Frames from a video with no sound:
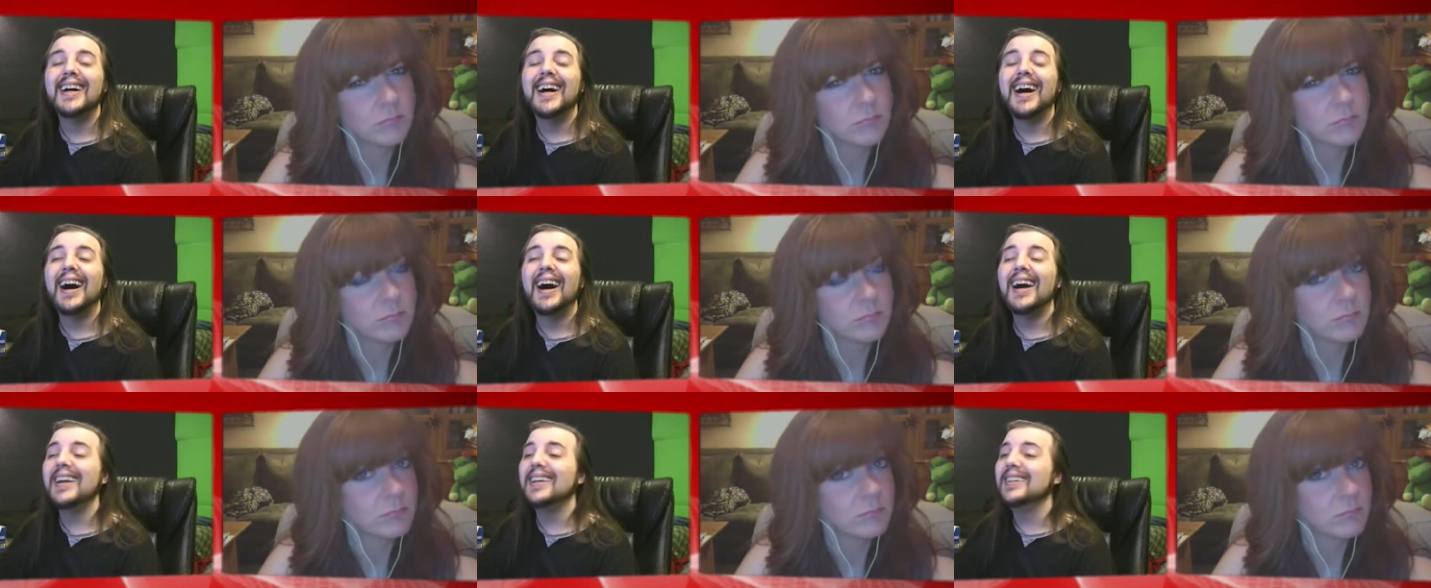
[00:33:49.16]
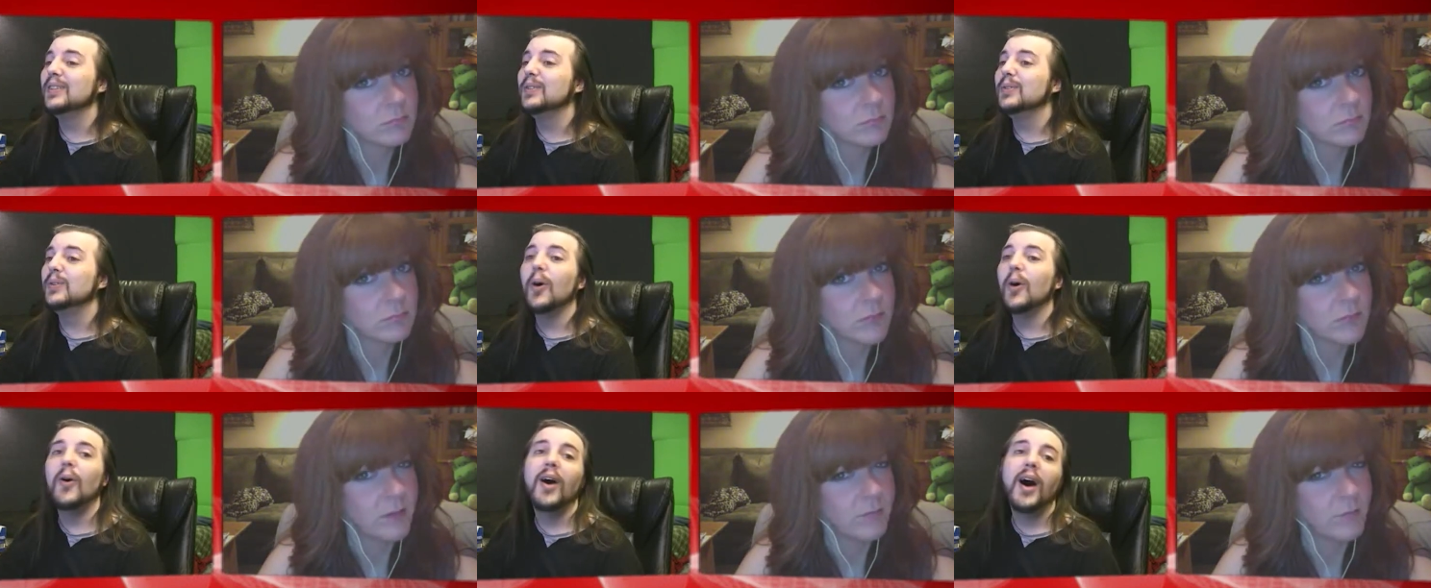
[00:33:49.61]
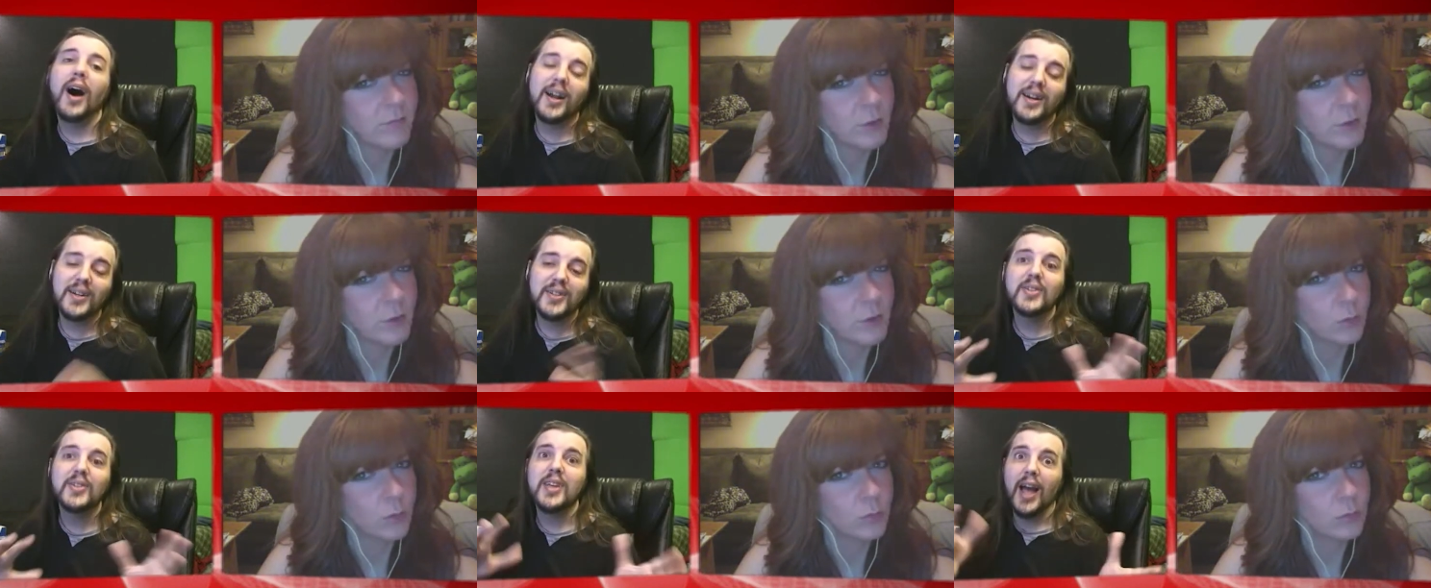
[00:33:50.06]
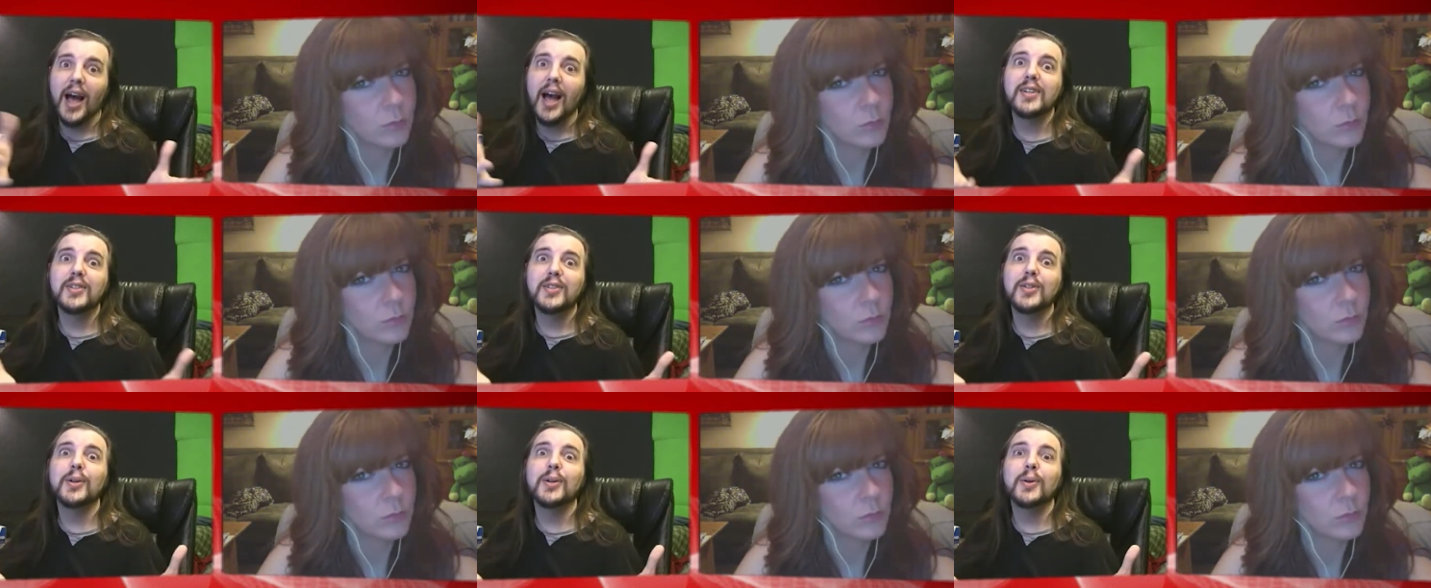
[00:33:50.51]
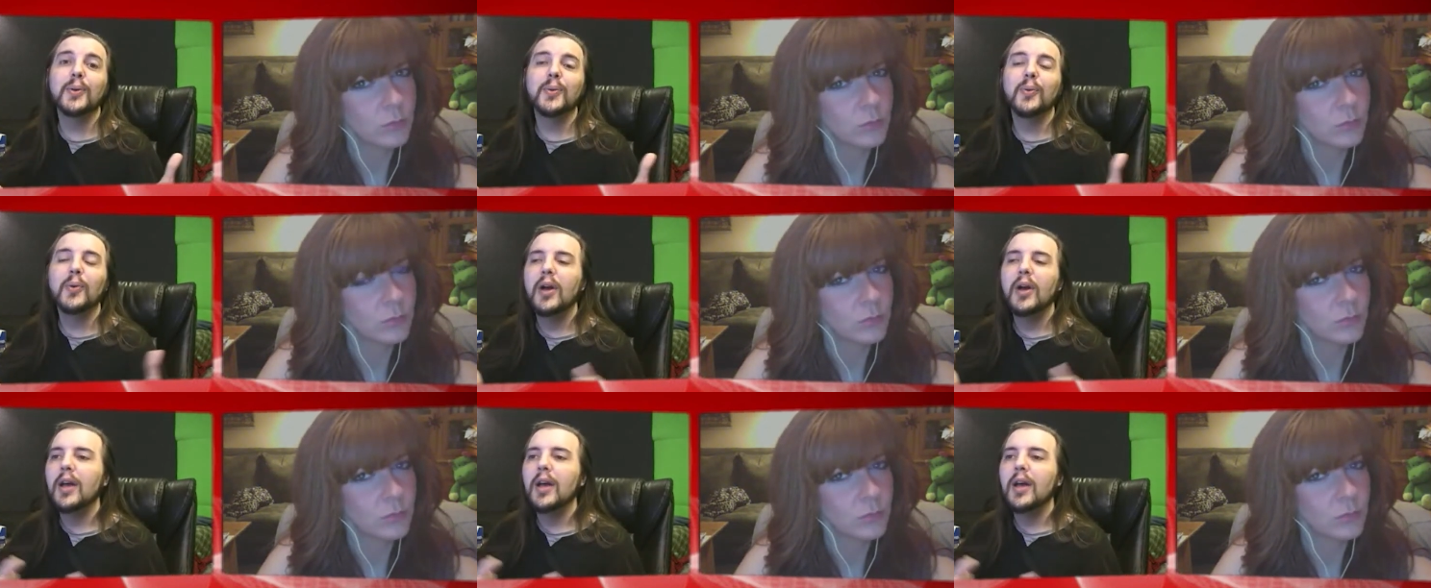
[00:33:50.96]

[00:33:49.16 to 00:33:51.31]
Speaker 1: I do. No, honestly, I do